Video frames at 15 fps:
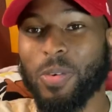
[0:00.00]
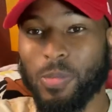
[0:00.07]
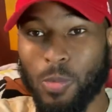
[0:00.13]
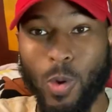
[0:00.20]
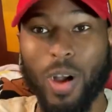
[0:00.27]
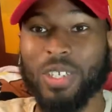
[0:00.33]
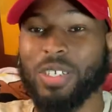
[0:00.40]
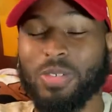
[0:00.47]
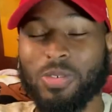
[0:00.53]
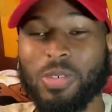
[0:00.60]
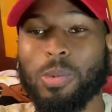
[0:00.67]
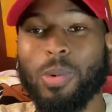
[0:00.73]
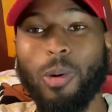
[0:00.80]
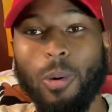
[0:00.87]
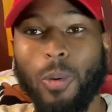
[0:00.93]
Washington
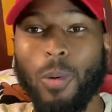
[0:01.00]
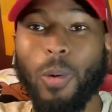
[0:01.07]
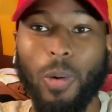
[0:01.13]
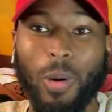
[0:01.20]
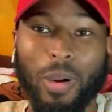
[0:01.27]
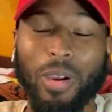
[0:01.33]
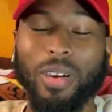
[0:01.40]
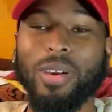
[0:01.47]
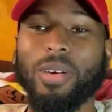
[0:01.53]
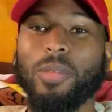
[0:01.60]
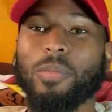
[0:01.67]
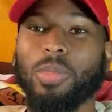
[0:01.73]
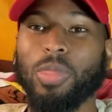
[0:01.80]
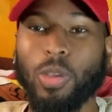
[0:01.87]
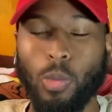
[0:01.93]
football or
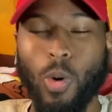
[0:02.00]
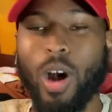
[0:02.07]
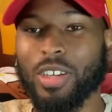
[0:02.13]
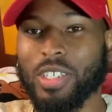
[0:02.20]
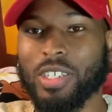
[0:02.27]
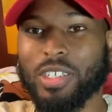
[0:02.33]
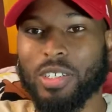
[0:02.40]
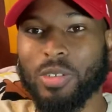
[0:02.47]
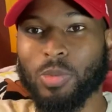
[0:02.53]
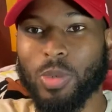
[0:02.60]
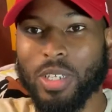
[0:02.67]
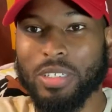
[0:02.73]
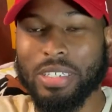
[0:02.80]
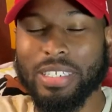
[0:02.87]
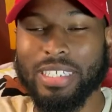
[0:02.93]
the Washington
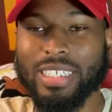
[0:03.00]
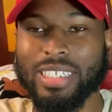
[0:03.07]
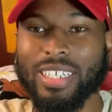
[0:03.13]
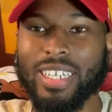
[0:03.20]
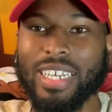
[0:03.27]
Wizards.